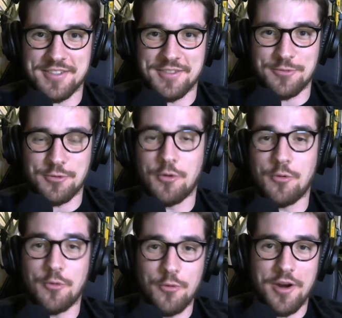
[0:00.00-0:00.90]
to know
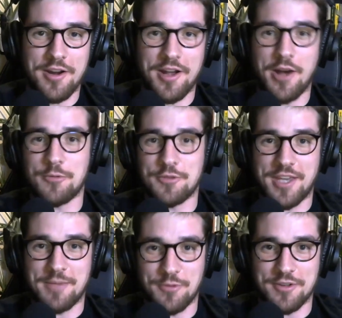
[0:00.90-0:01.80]
who you are and how we
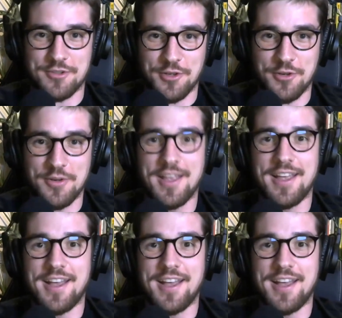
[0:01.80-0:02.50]
came to our show.